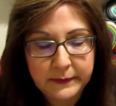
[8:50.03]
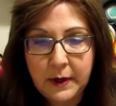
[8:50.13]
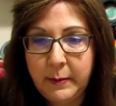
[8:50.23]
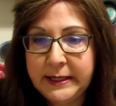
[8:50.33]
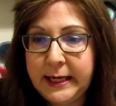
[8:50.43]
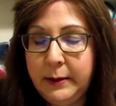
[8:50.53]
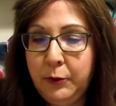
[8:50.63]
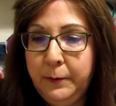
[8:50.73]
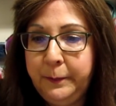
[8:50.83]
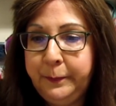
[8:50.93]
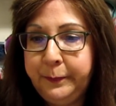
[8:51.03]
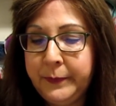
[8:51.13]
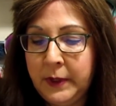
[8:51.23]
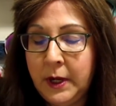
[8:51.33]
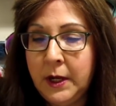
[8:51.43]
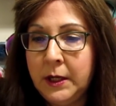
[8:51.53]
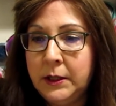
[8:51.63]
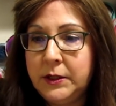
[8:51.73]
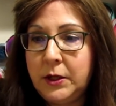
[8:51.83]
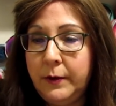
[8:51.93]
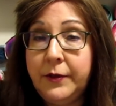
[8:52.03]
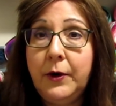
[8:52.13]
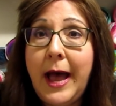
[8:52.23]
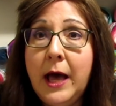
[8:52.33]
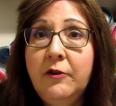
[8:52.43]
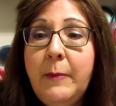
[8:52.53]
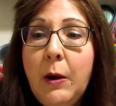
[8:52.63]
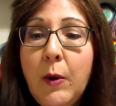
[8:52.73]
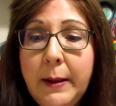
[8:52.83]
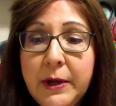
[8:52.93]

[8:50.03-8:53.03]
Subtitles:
on my table so that they're out of my way.